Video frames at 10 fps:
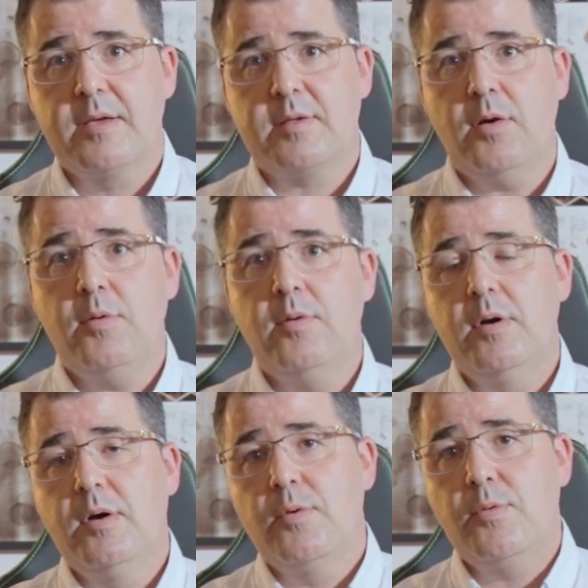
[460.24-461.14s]
So
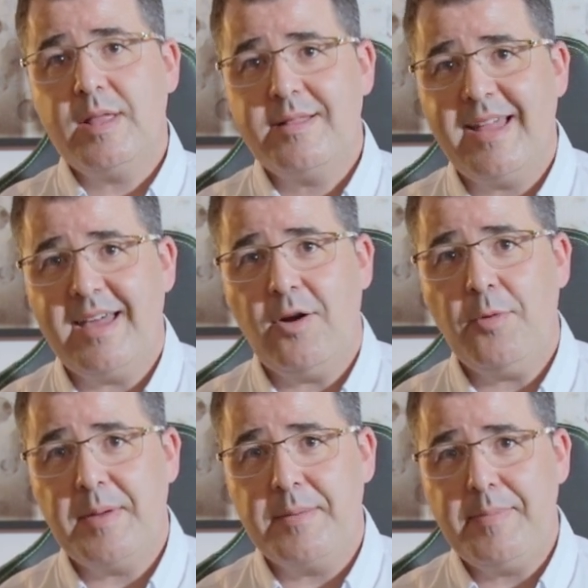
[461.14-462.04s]
with the
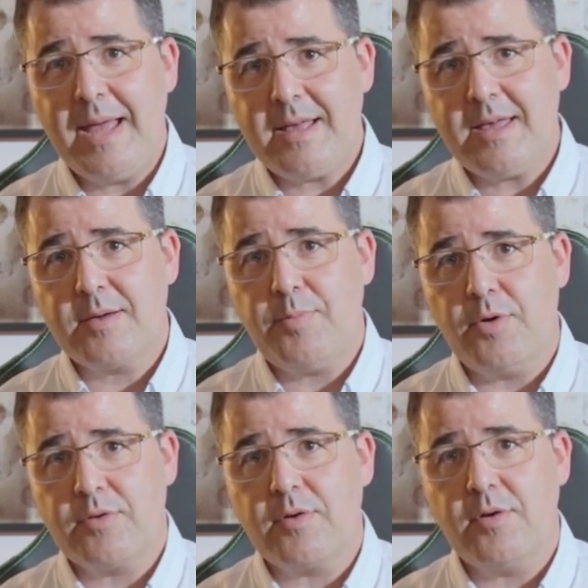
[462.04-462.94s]
open banking
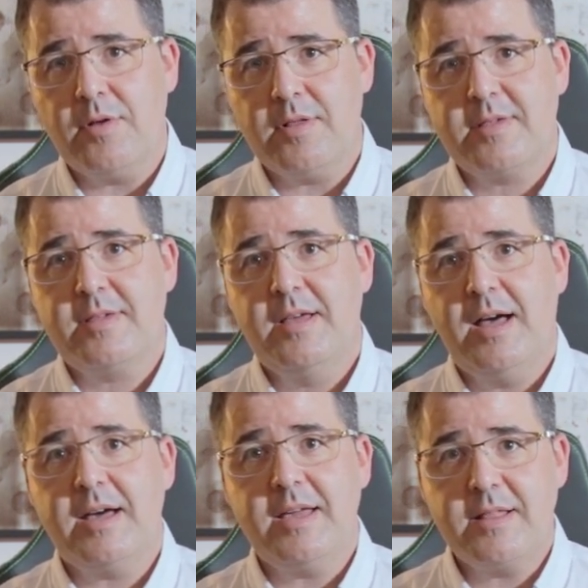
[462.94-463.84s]
protocols
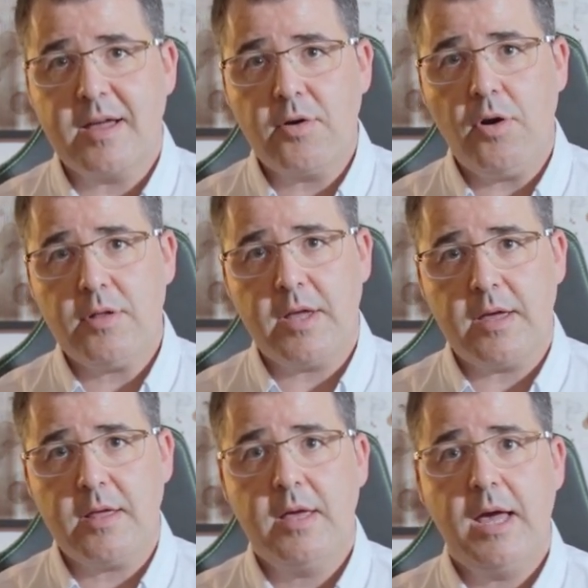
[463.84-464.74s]
are in the
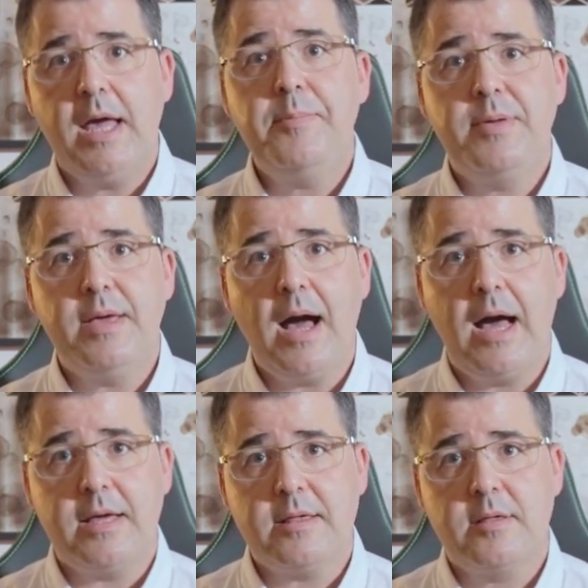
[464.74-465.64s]
corner,
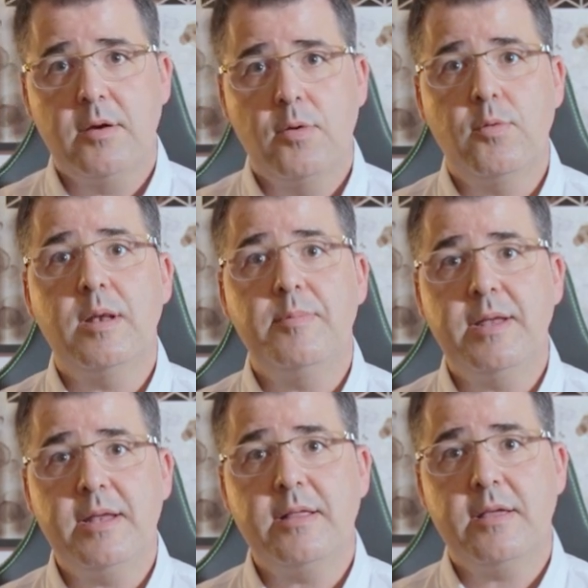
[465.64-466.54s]
APIs will
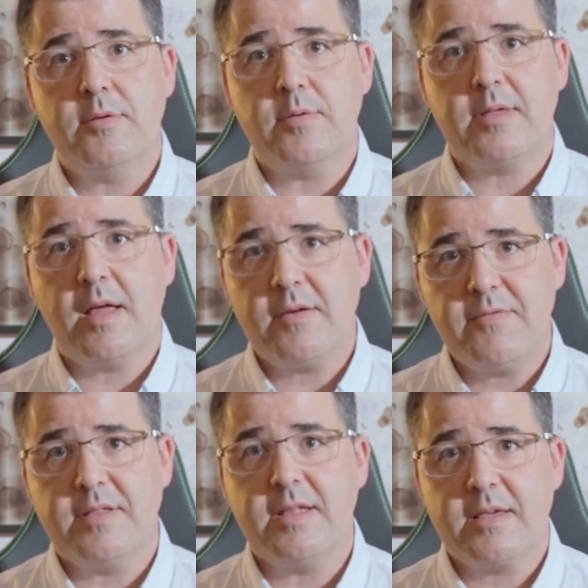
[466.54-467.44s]
be needed to
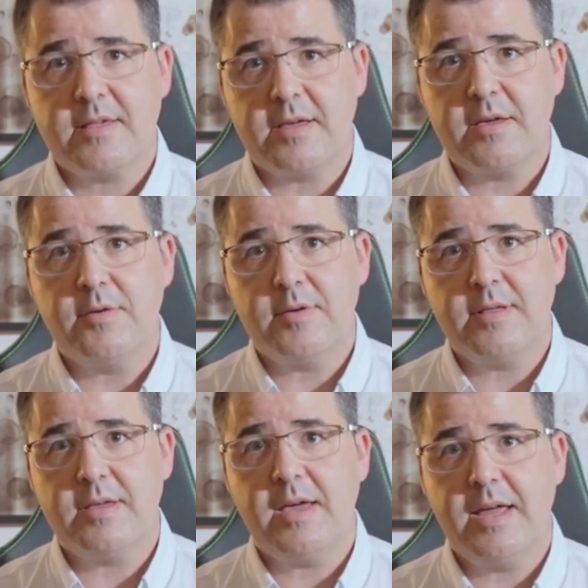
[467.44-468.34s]
strengthen their
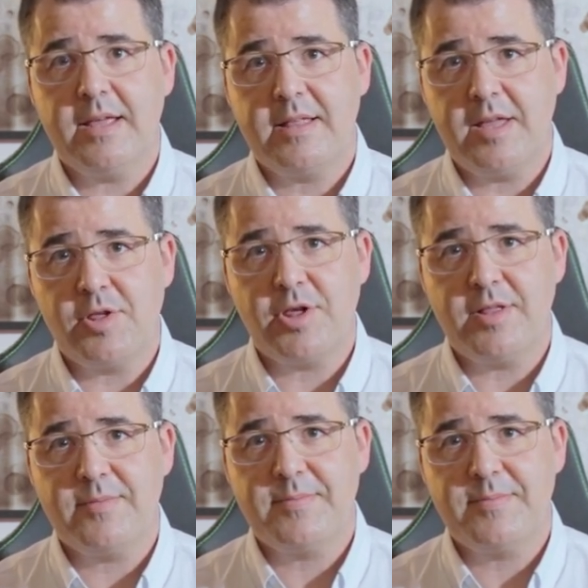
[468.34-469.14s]
security and attention.